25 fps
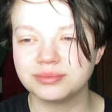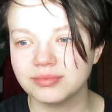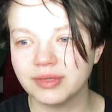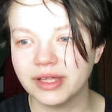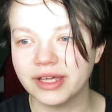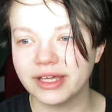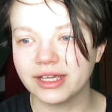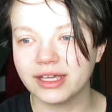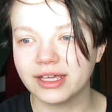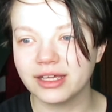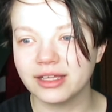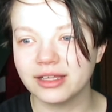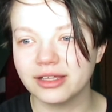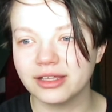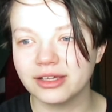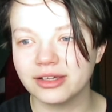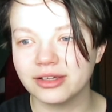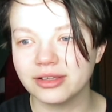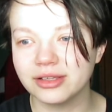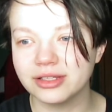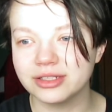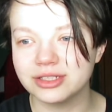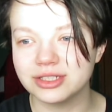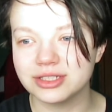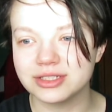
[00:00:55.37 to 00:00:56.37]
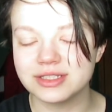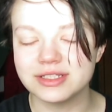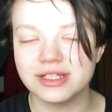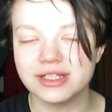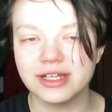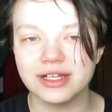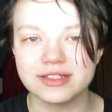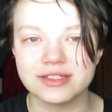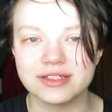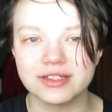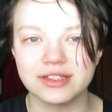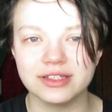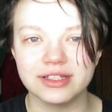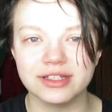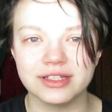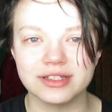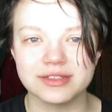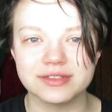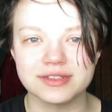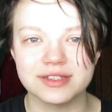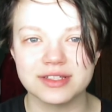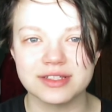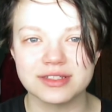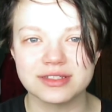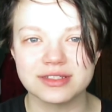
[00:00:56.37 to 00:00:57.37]
Like, it literally just doesn't
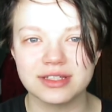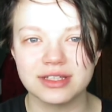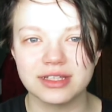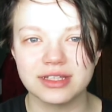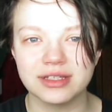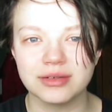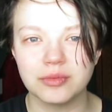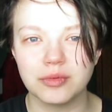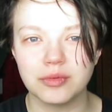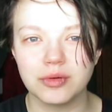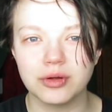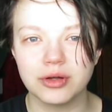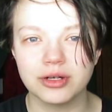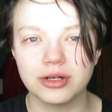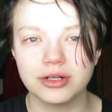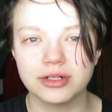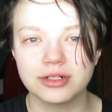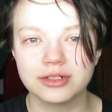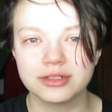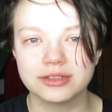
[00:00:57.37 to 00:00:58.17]
exist anymore.